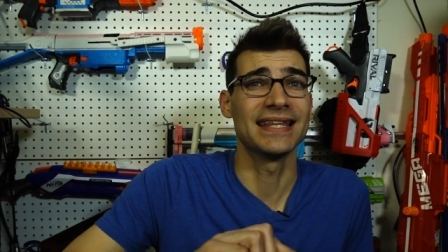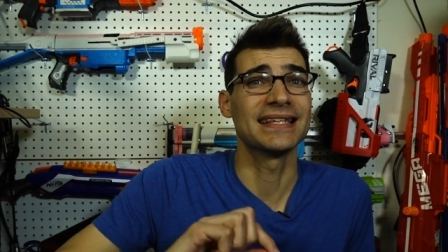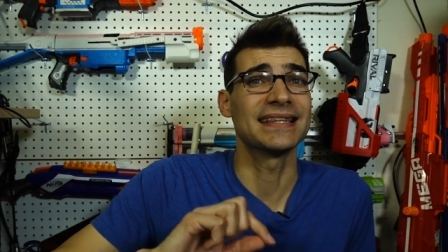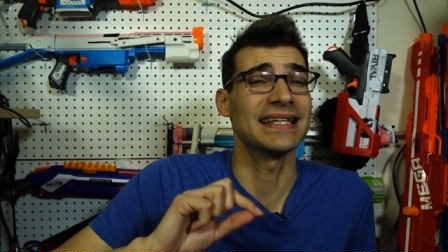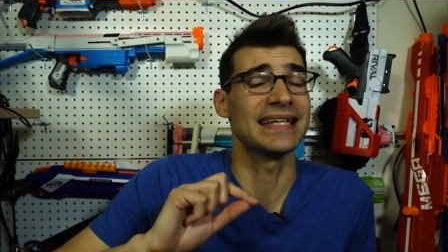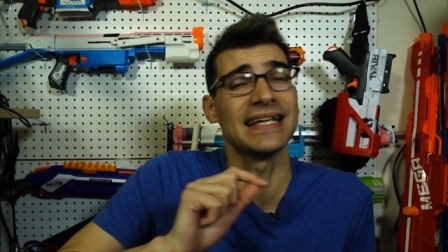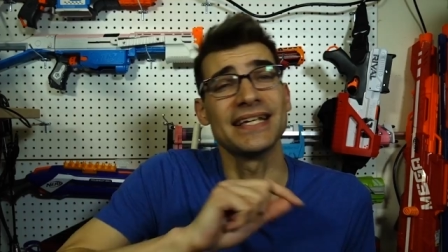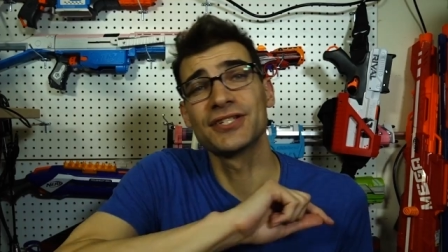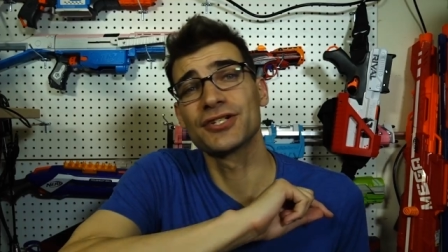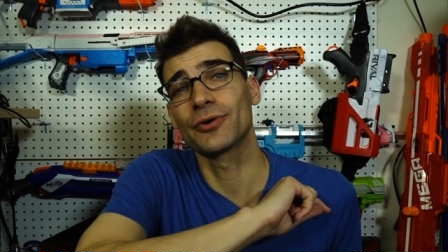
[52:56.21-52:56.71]
think
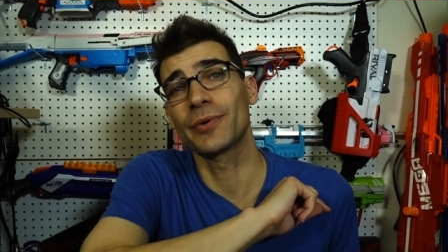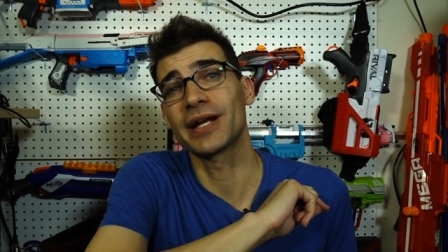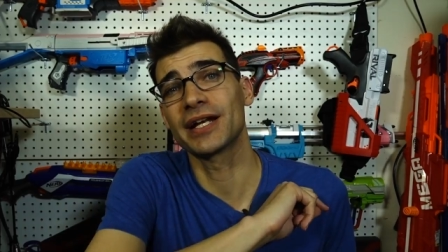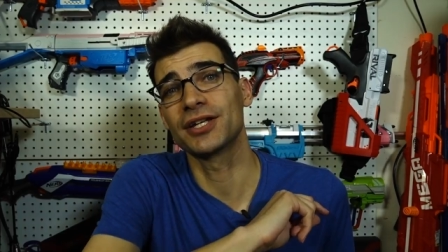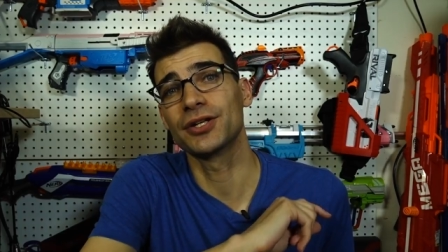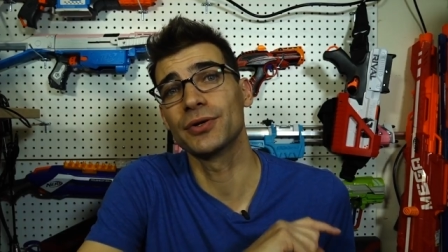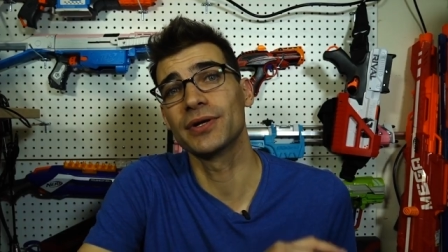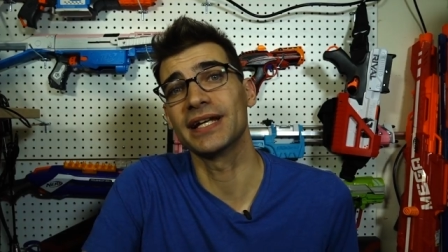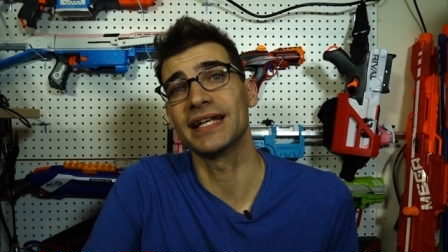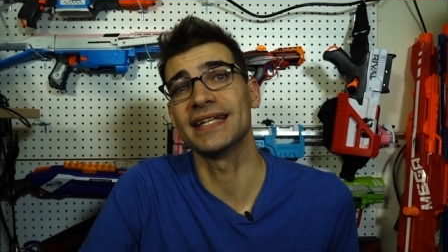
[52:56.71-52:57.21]
the easier way to
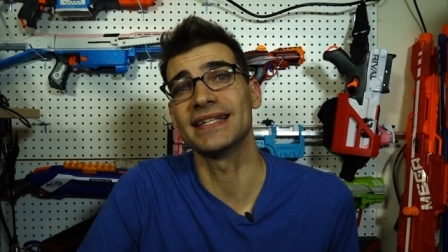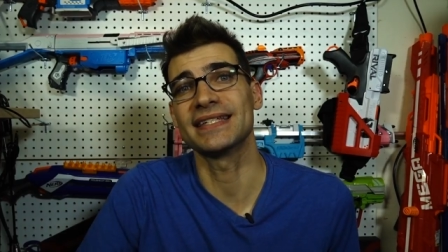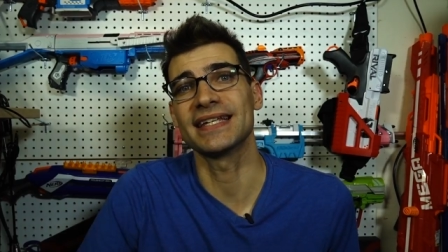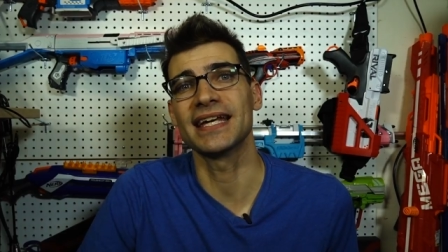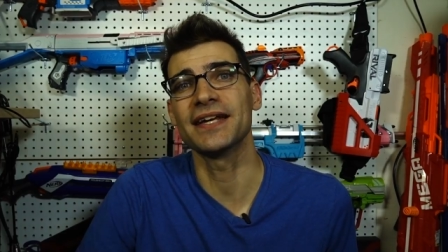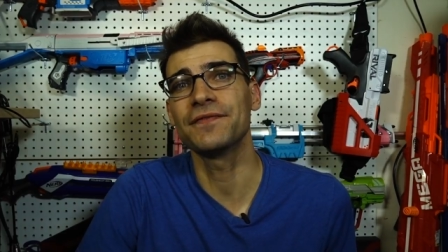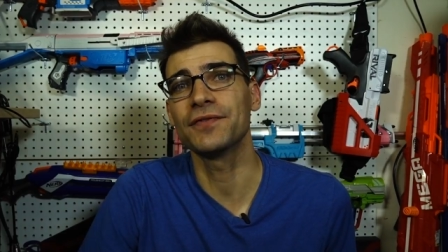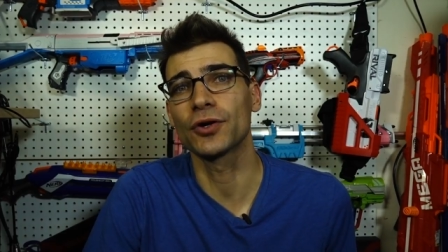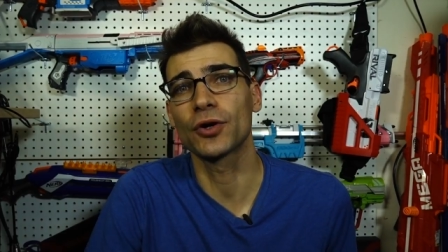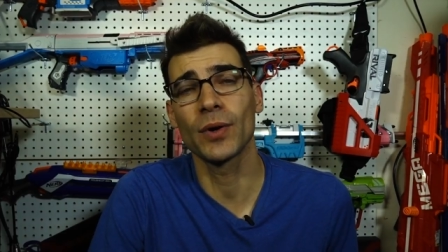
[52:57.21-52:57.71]
do it is
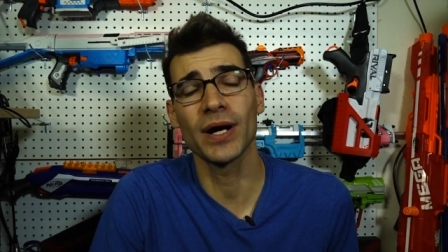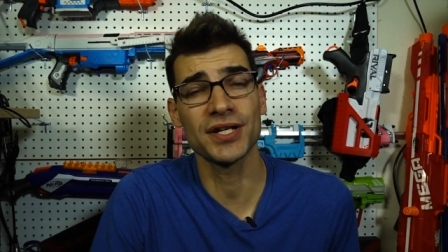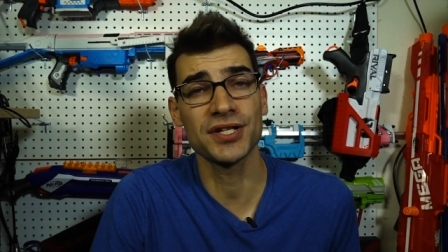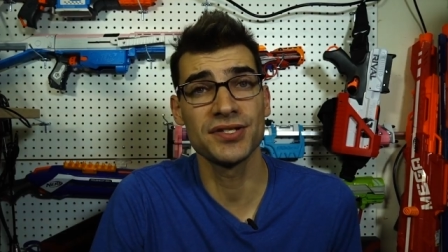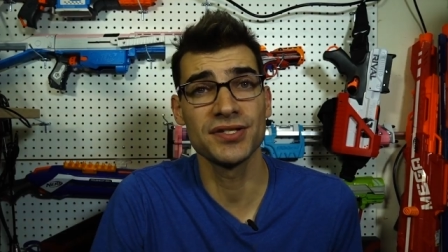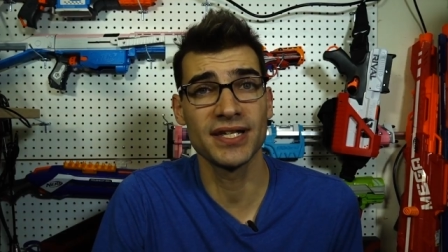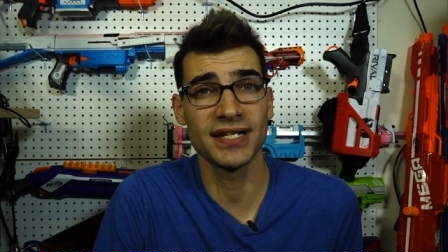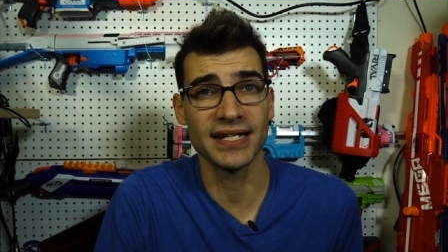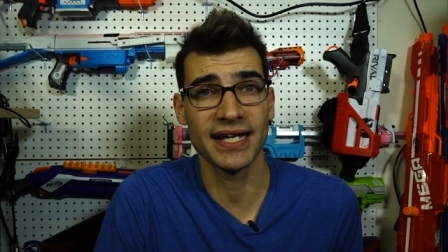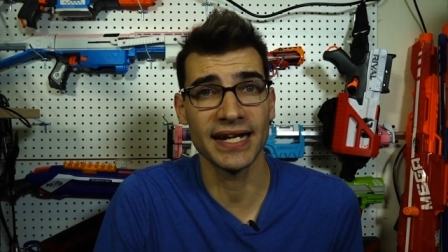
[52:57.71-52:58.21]
if your
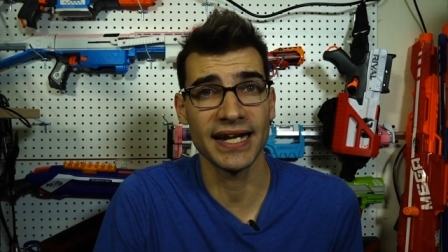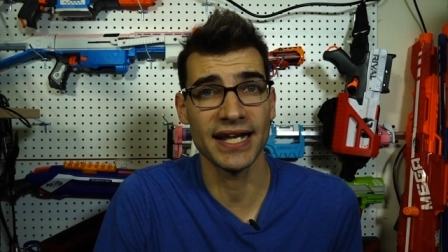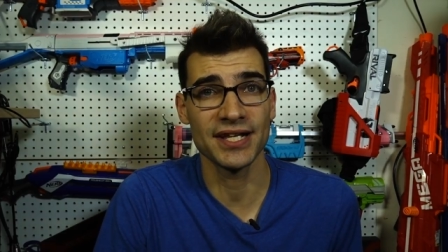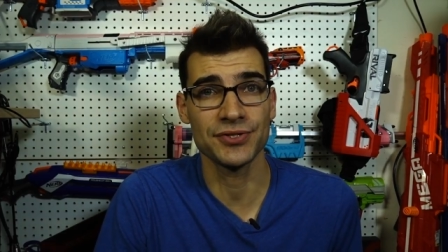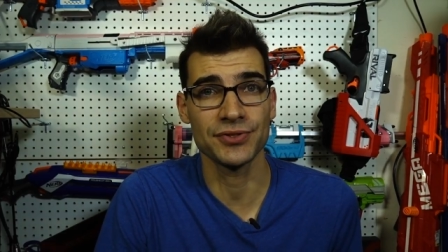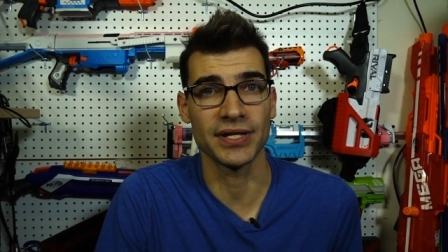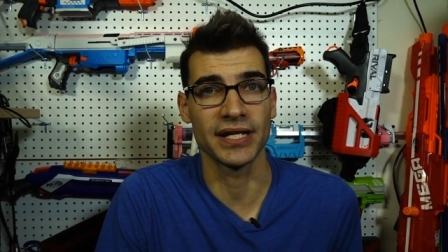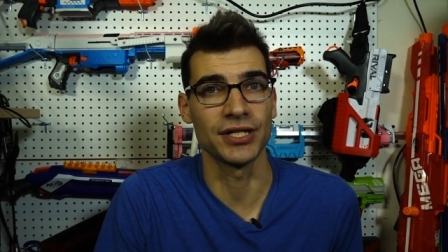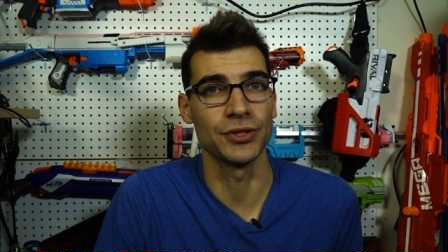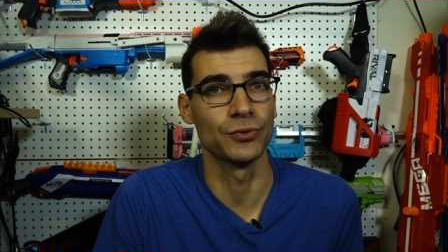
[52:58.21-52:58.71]
question didn't get
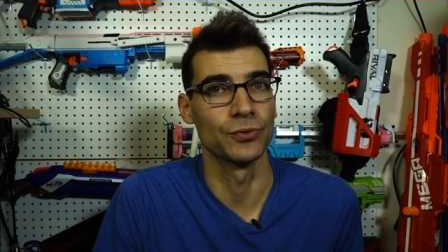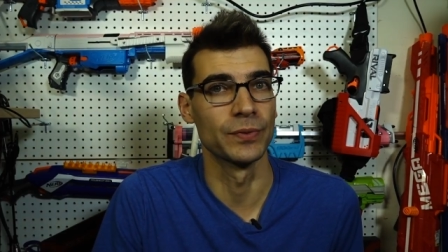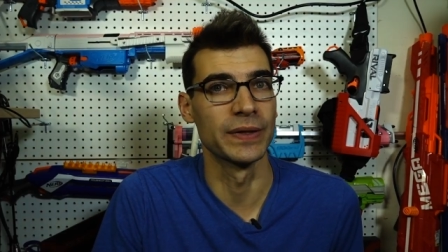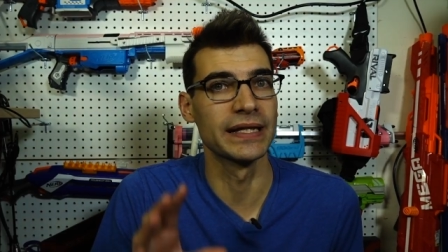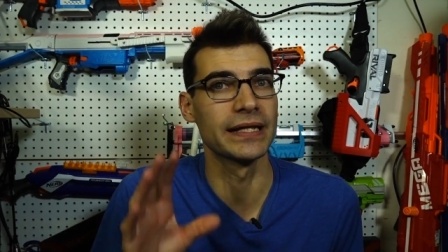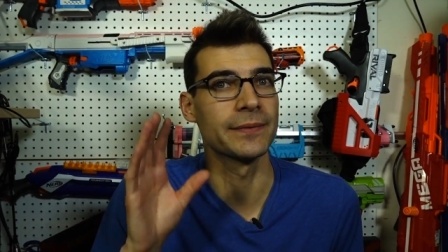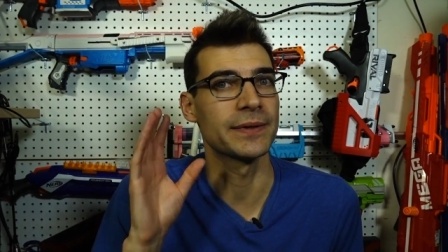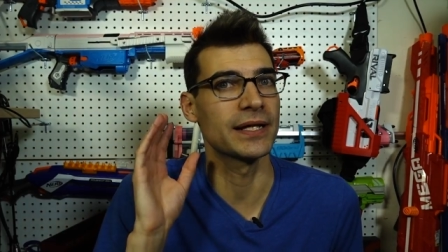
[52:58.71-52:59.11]
answered and you really,